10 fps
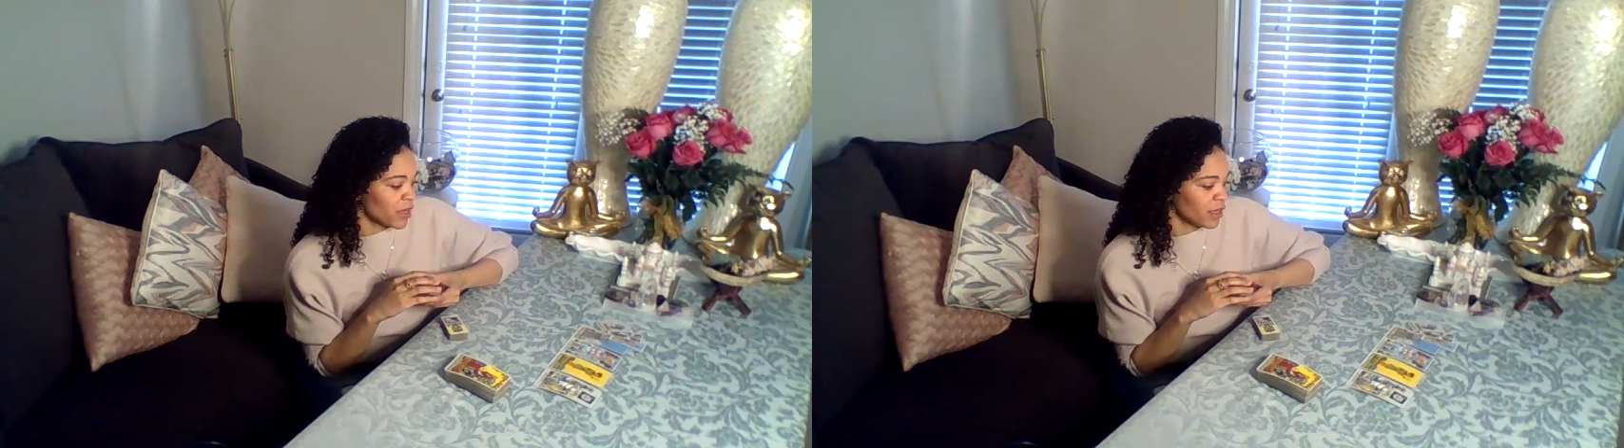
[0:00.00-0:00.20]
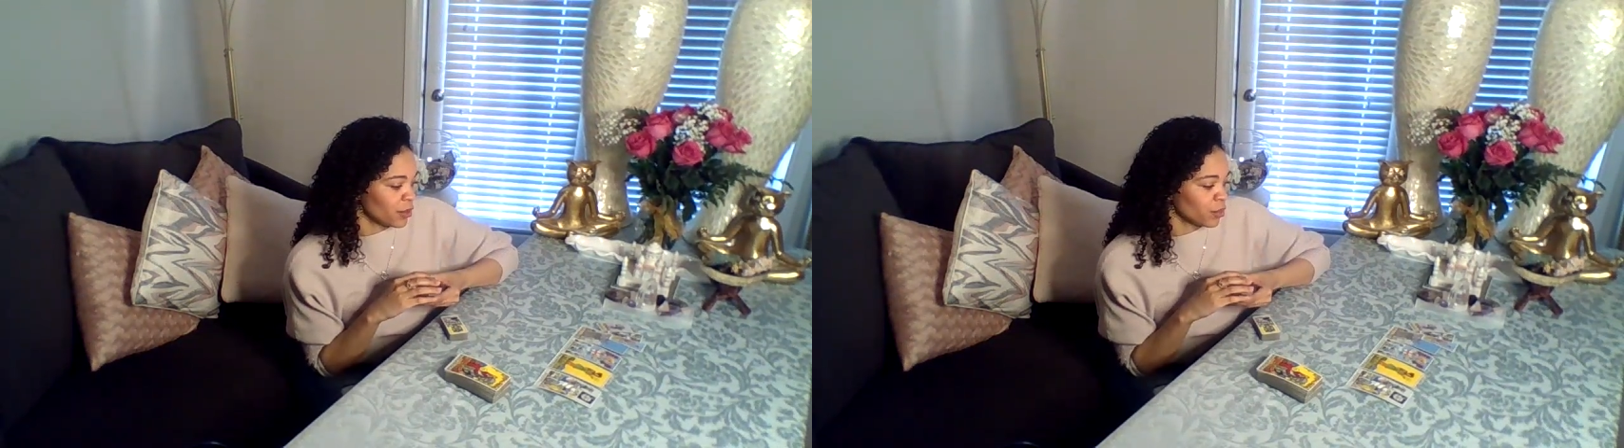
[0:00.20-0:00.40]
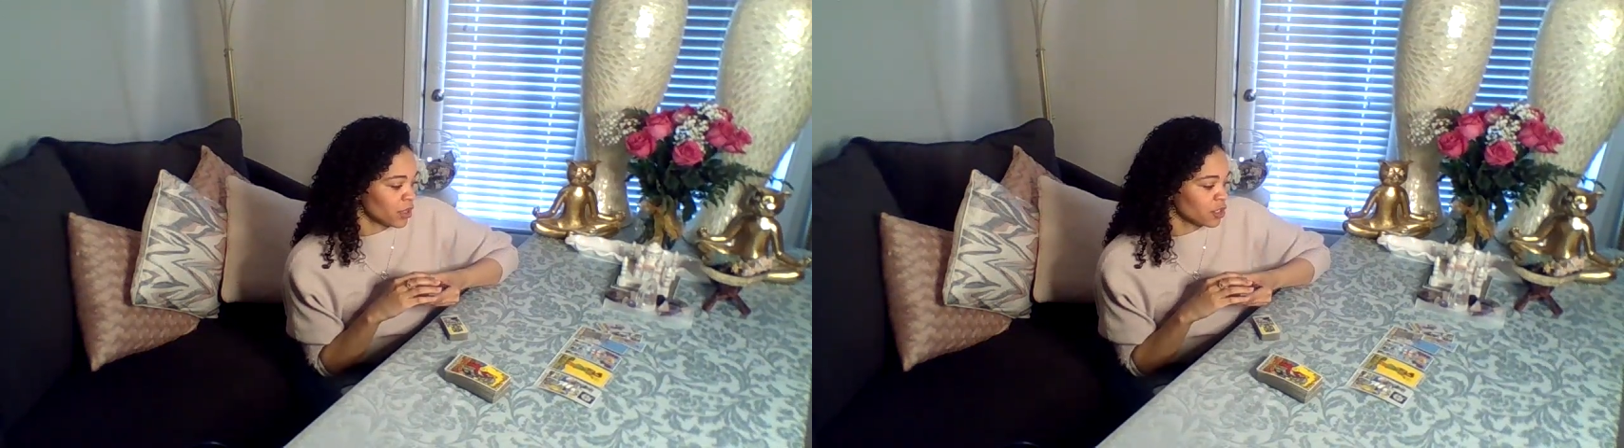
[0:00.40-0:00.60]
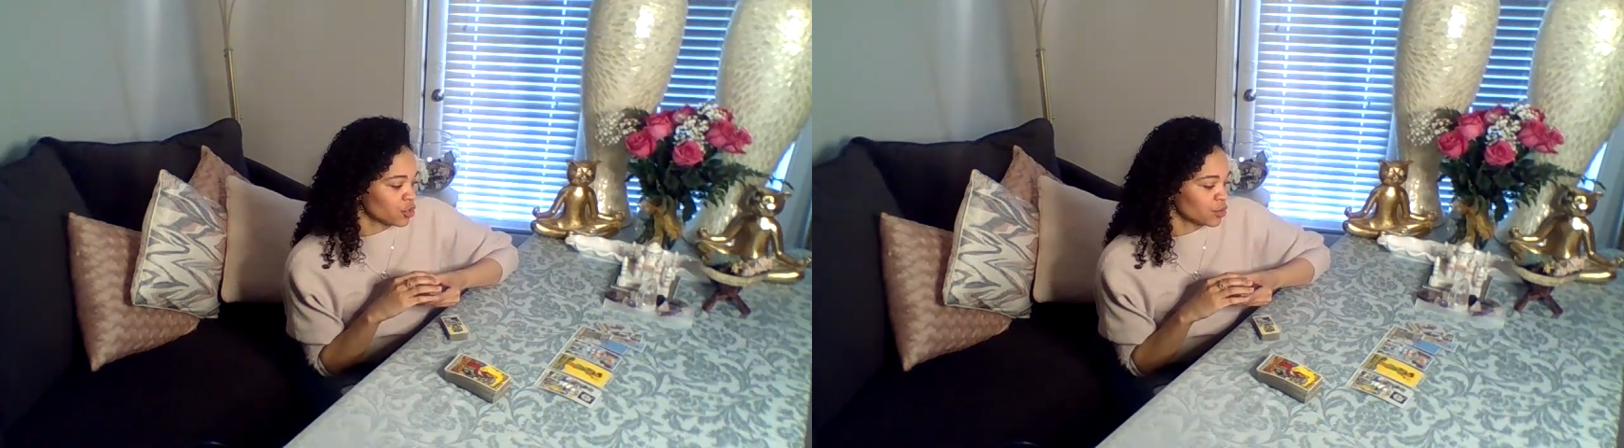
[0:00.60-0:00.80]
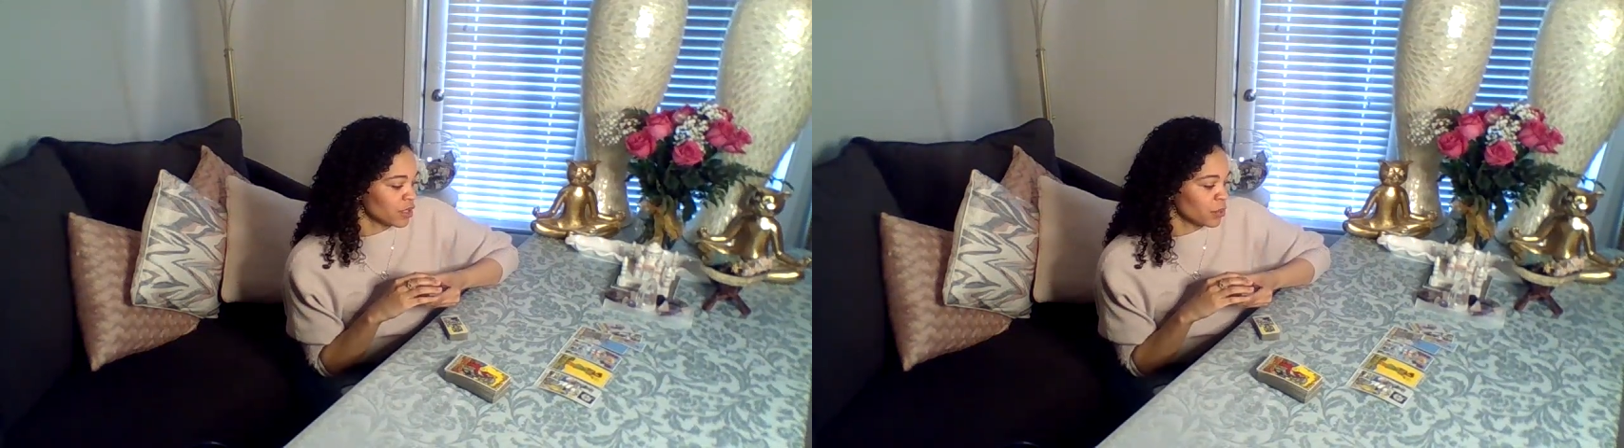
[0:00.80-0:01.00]
It really,
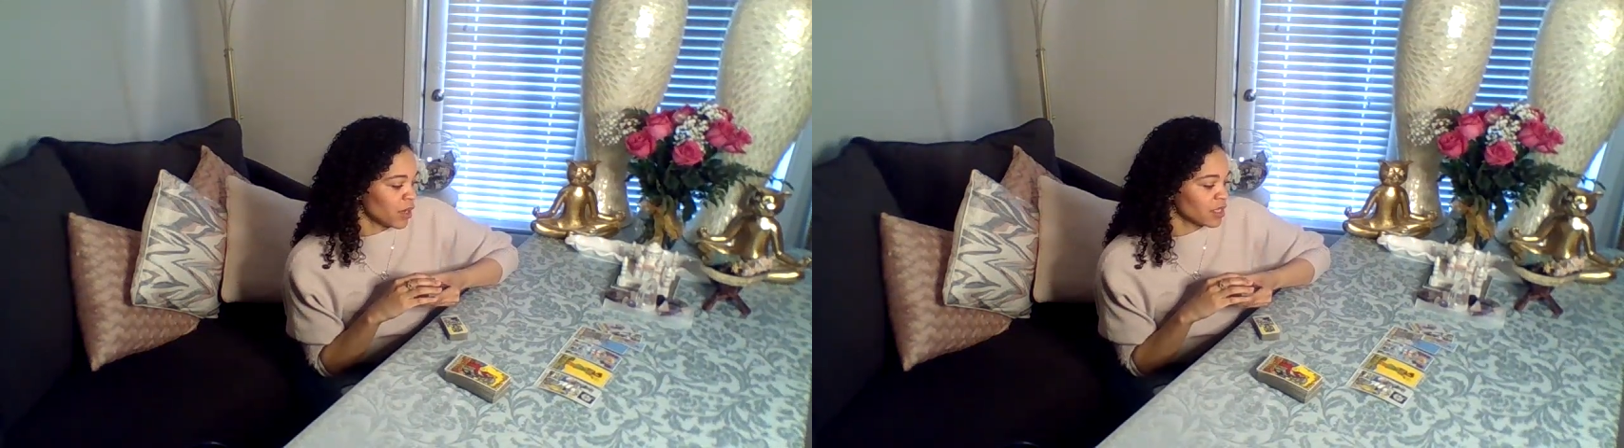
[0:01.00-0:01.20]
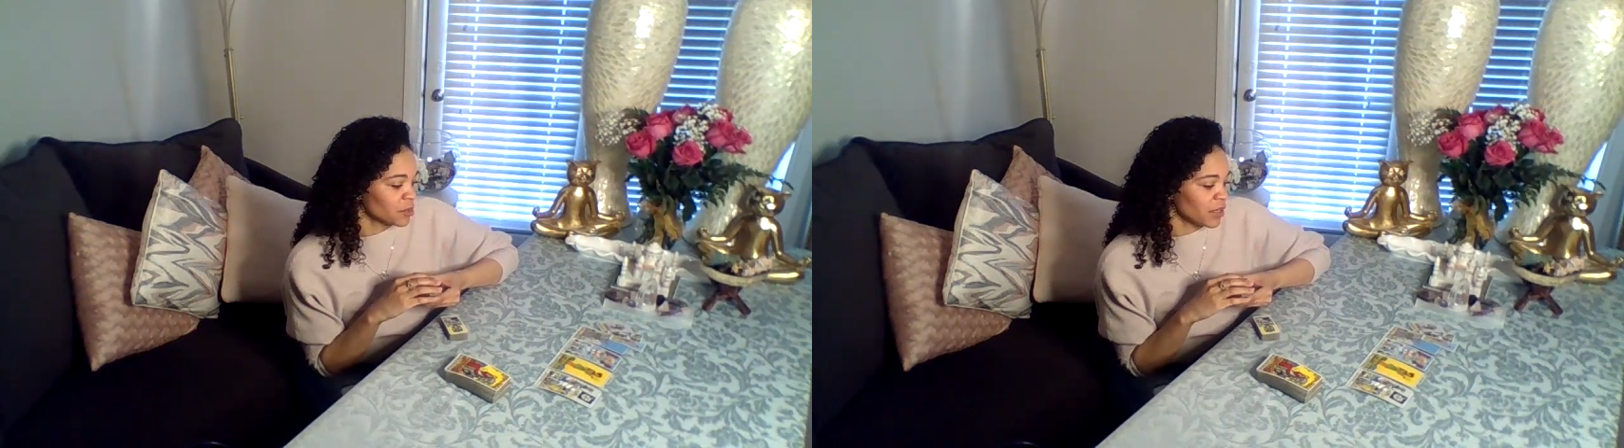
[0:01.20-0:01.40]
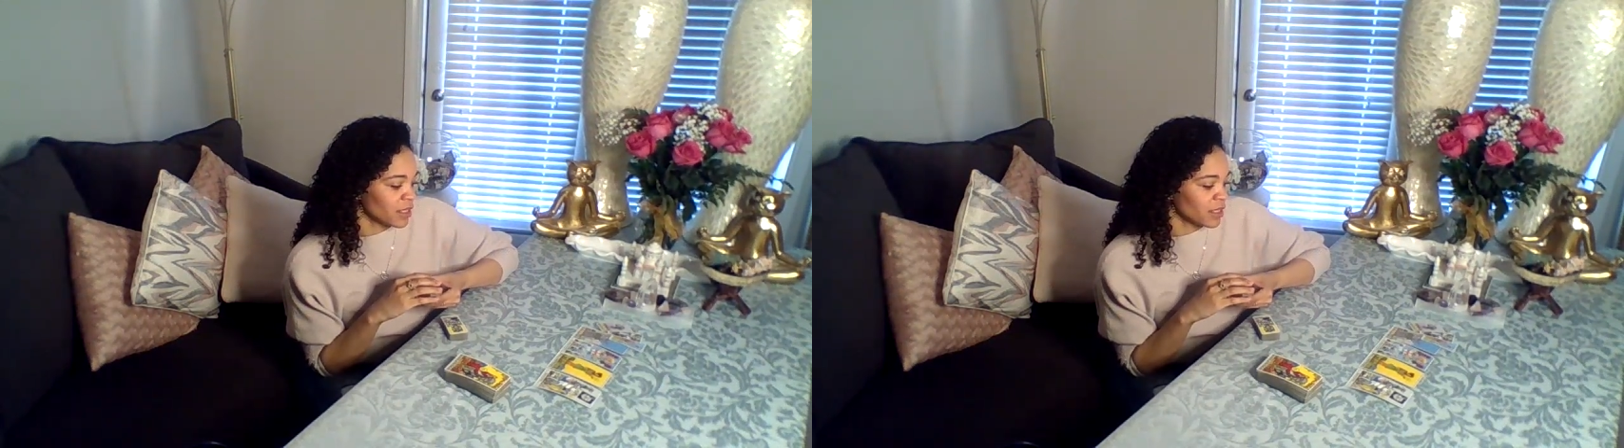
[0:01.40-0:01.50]
truly was. But